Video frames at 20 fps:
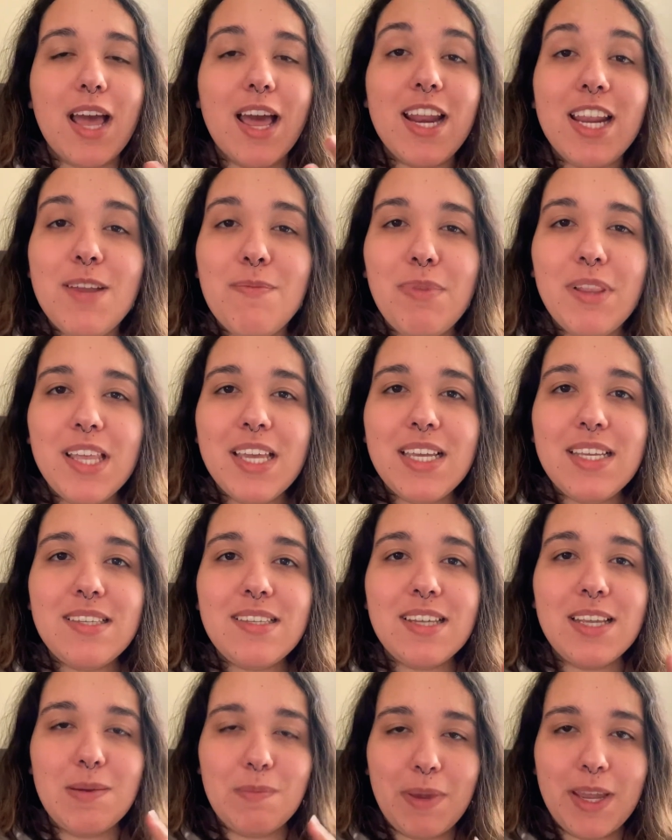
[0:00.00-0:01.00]
any place
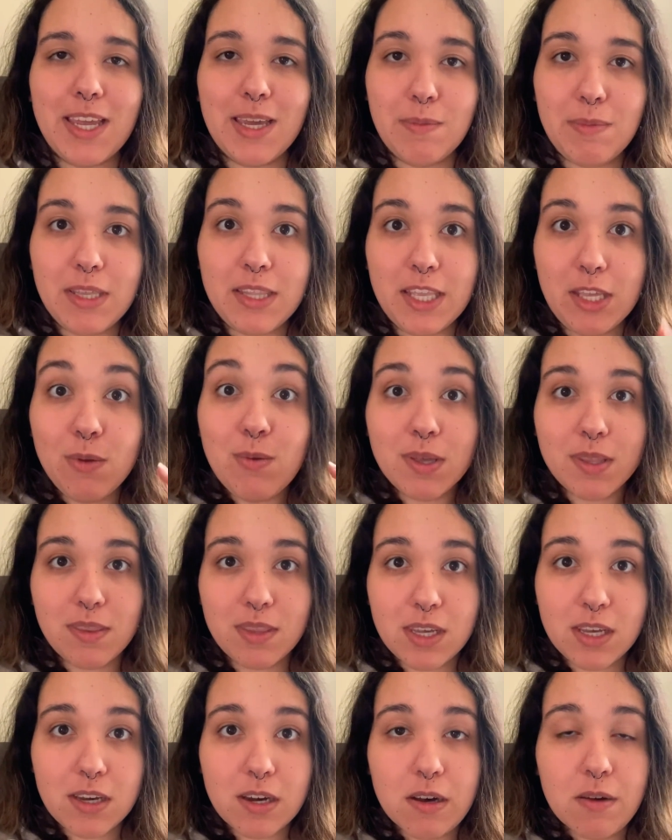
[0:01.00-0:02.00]
in Miami that you can
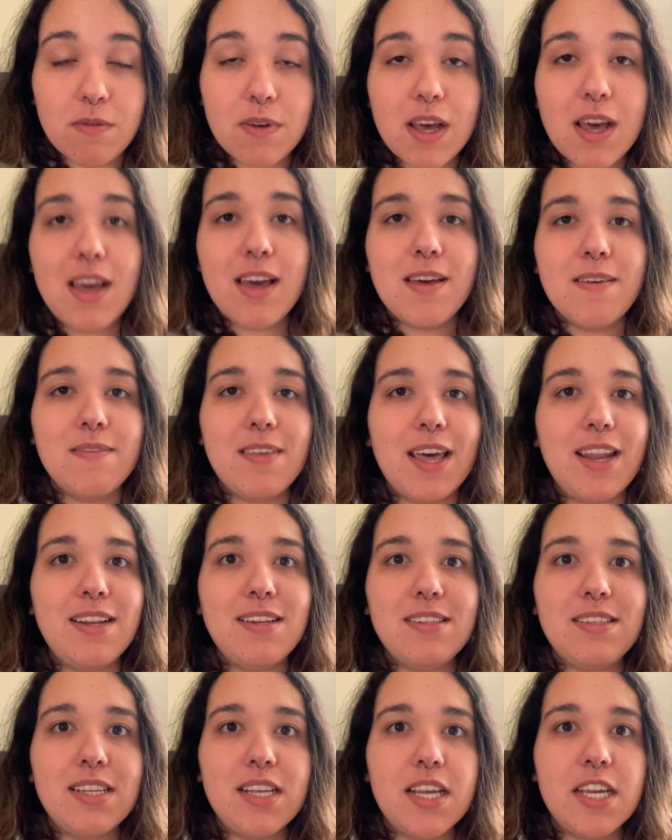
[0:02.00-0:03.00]
think of that
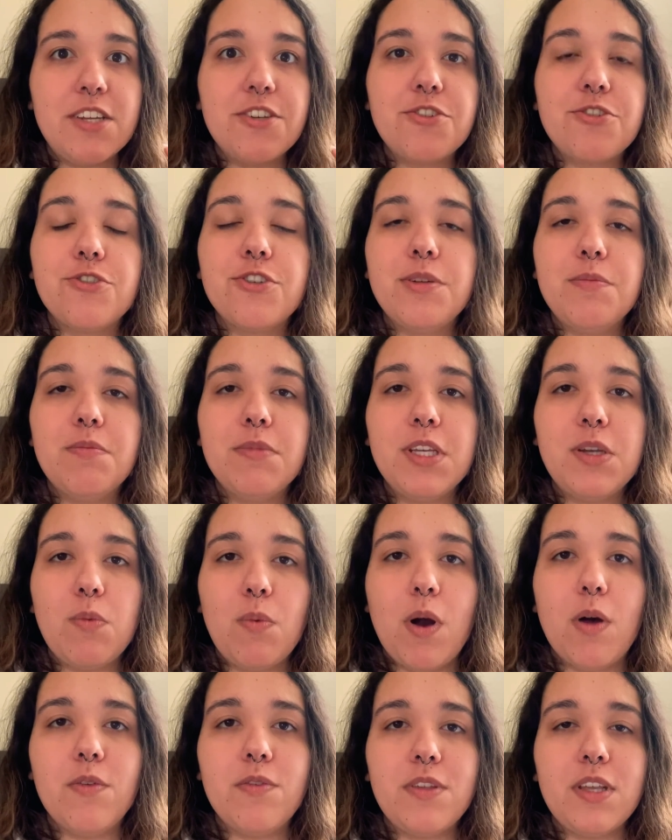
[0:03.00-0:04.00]
is extremely
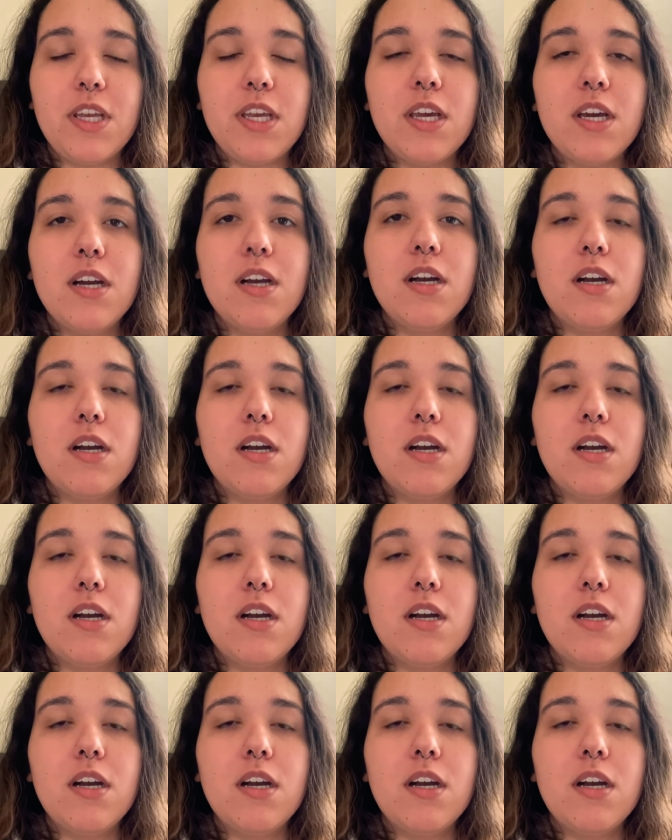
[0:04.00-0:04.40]
wealthy,